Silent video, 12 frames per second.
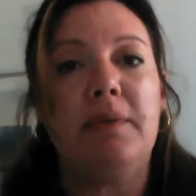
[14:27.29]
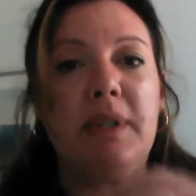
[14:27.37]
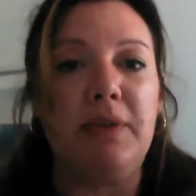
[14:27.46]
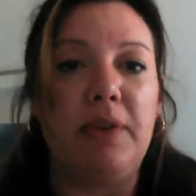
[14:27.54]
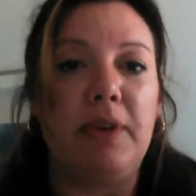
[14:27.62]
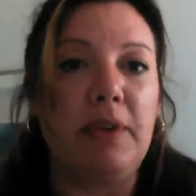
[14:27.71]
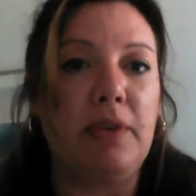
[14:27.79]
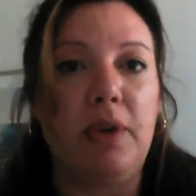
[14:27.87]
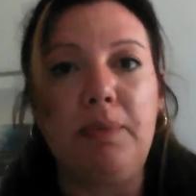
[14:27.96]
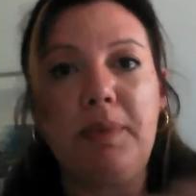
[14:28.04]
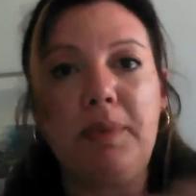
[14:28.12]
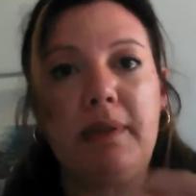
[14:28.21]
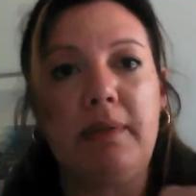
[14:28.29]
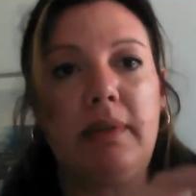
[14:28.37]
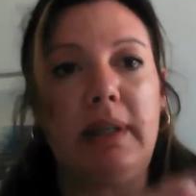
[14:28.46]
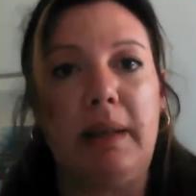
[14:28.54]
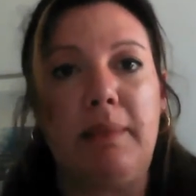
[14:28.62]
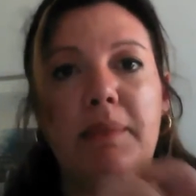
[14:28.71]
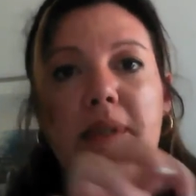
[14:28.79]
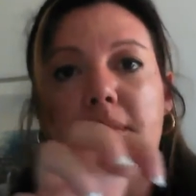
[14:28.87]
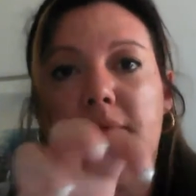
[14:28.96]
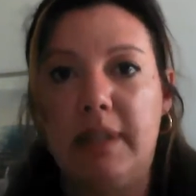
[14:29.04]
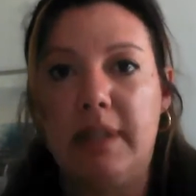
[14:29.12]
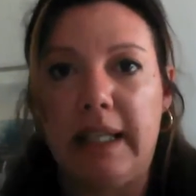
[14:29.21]
different groups lumped
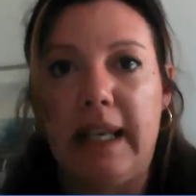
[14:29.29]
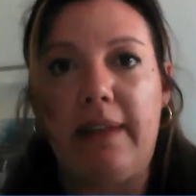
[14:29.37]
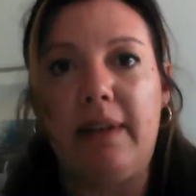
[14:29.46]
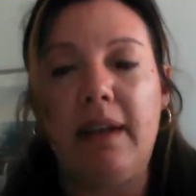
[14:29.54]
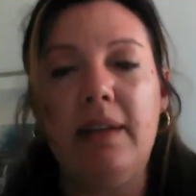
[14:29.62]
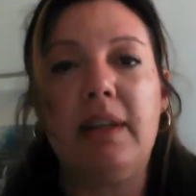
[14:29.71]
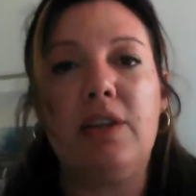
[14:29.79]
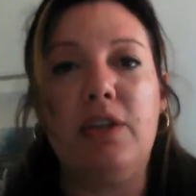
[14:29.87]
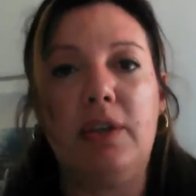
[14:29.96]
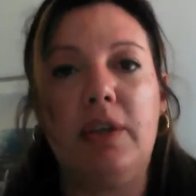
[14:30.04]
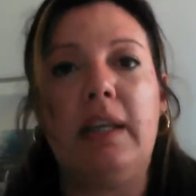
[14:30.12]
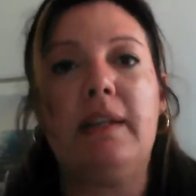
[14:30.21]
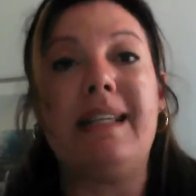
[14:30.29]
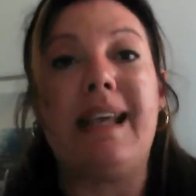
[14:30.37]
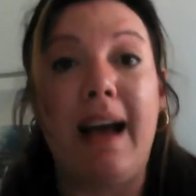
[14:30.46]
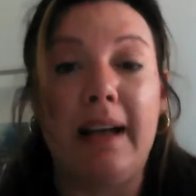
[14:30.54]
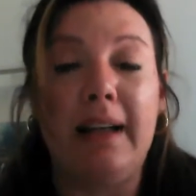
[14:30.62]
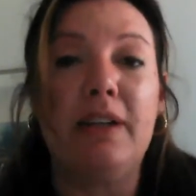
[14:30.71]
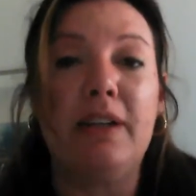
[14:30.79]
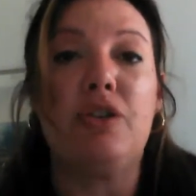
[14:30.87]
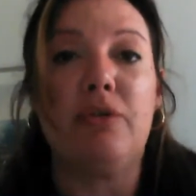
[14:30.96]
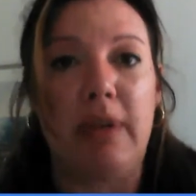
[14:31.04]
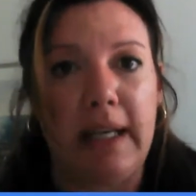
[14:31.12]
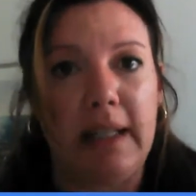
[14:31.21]
together that you can target
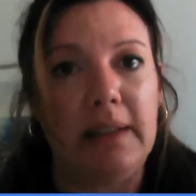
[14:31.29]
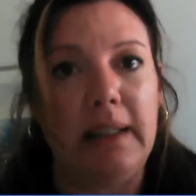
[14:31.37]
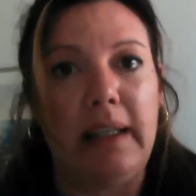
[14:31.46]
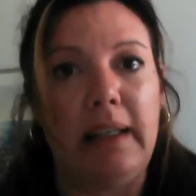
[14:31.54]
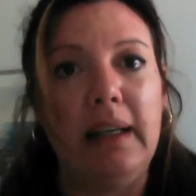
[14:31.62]
directly.